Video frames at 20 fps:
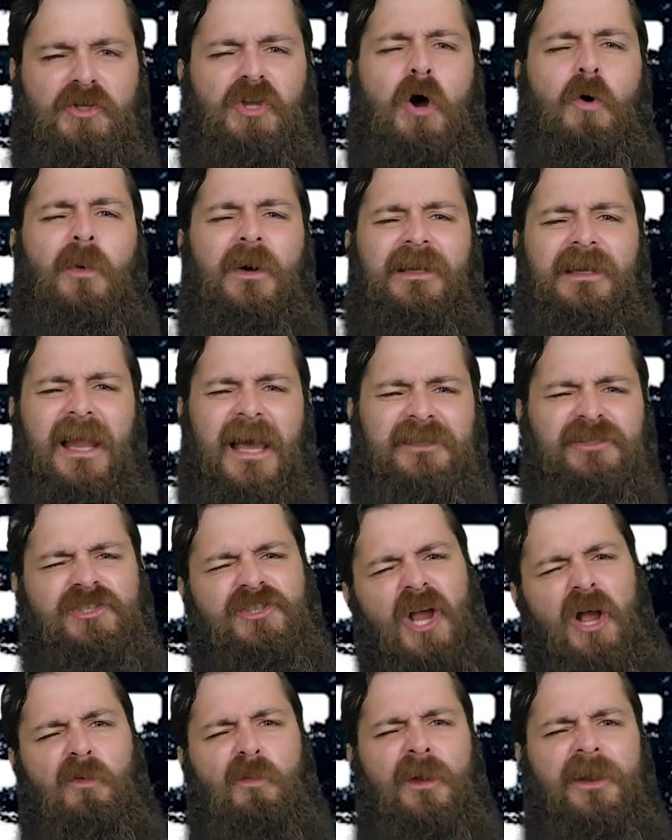Come on, lad,
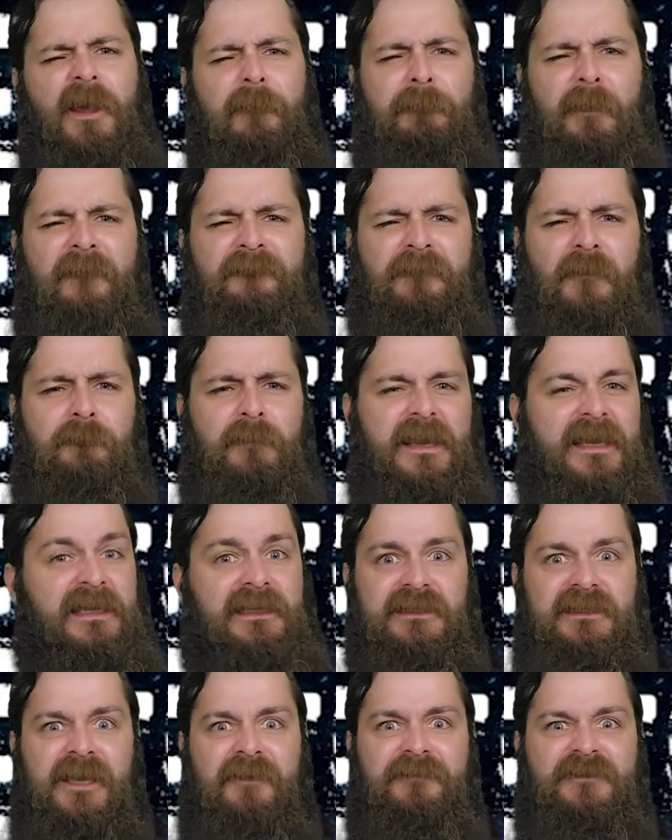chuck one up her for me
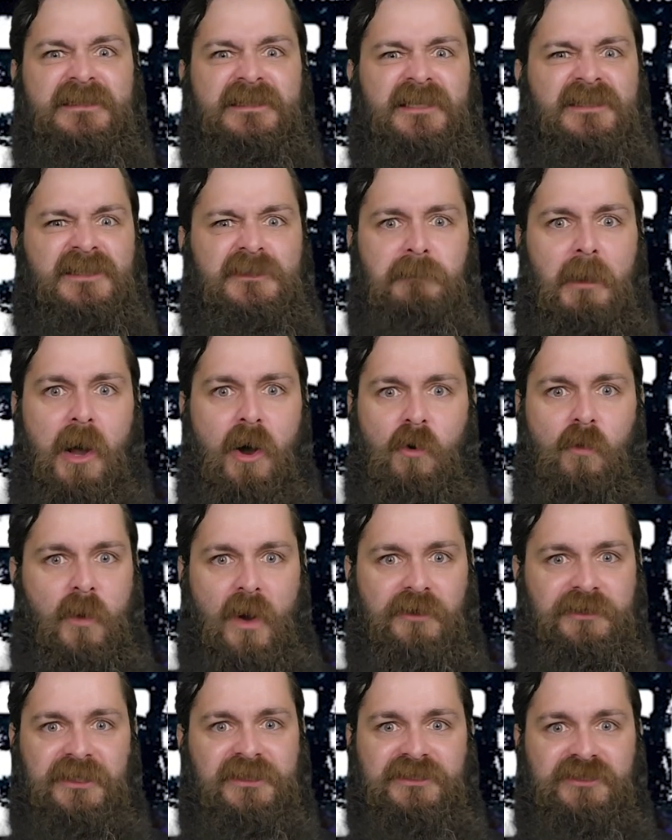and give us a smile
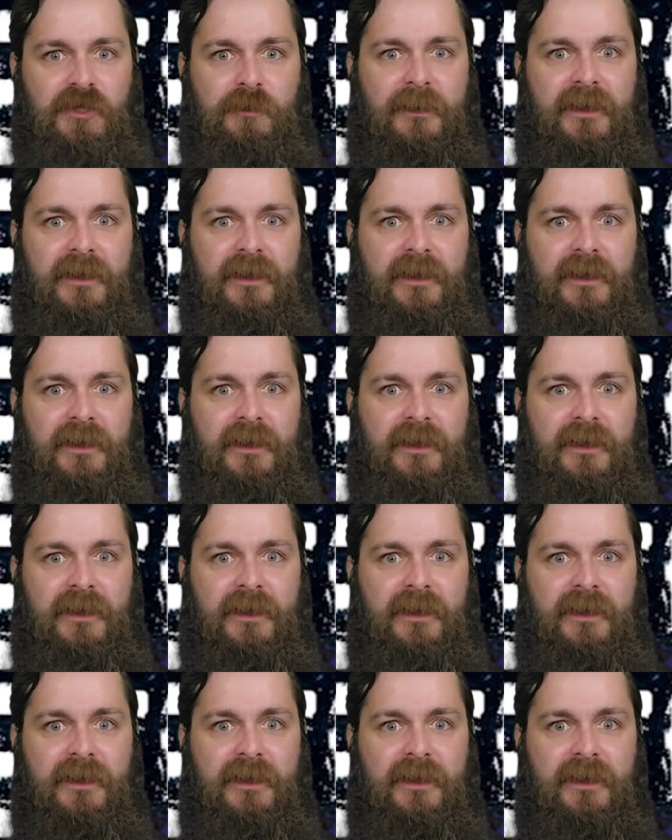while you do